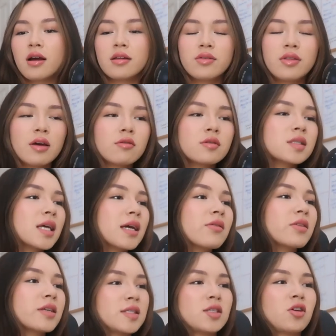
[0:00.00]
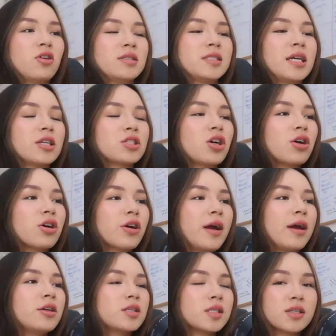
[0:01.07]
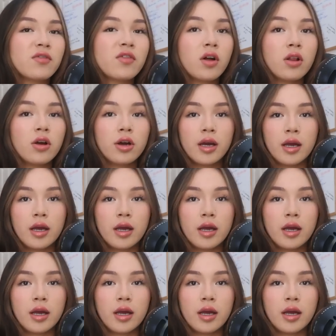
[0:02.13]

There was like this TikToker I used to follow,